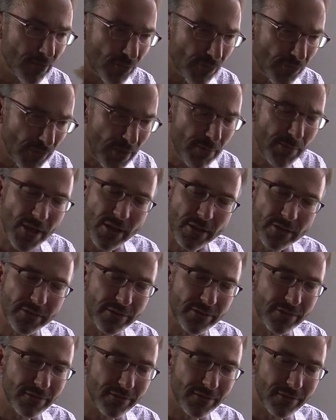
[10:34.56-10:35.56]

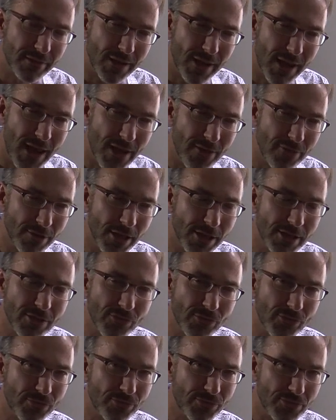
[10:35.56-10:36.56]
females have a lot
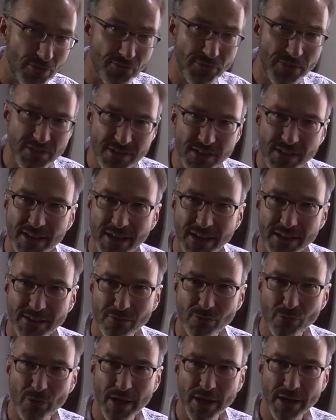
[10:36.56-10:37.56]
of
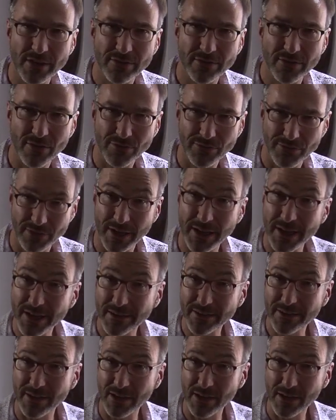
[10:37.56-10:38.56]
sophisticated ways of
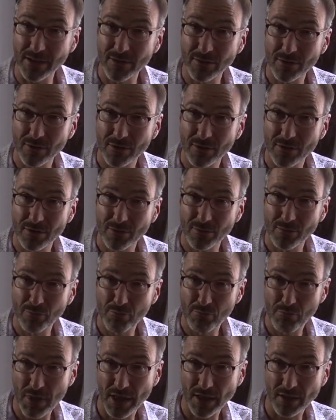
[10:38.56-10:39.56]
selecting
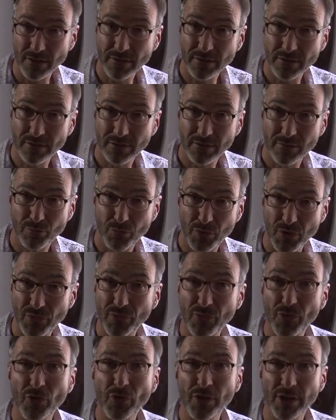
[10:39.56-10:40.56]
males
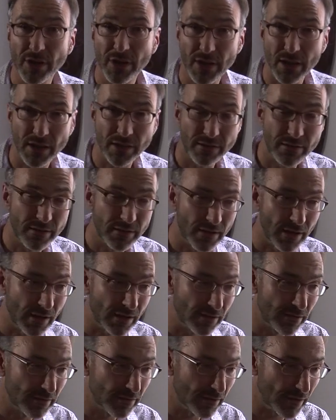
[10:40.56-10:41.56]
preferring and,
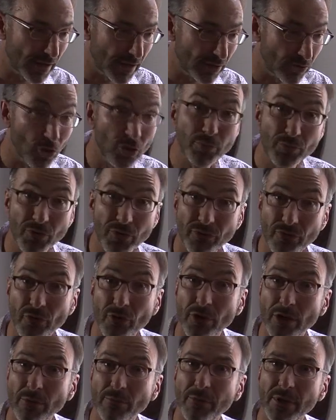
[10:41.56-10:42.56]
and, and not
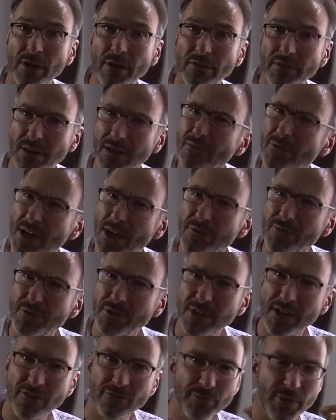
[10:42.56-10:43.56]
preferring males even
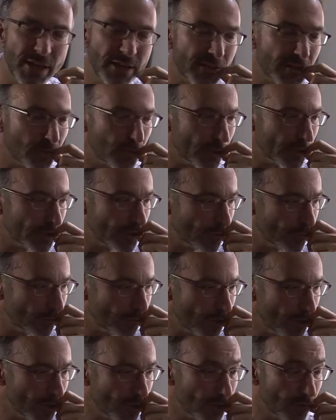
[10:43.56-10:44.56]
after they've mated with them.
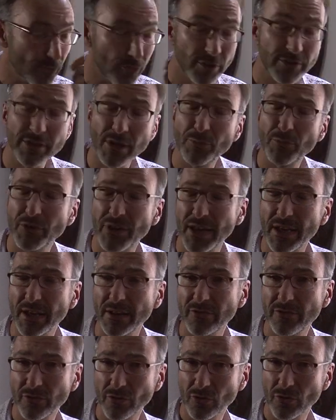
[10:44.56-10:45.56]
For example, they
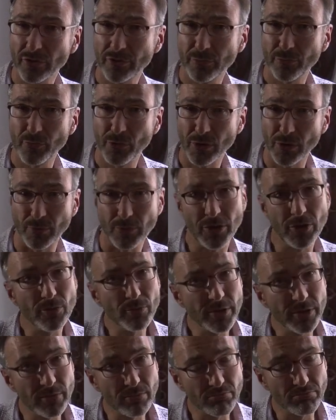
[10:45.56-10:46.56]
can store sperm.
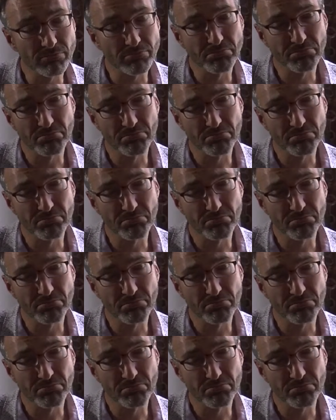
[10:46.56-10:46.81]
Human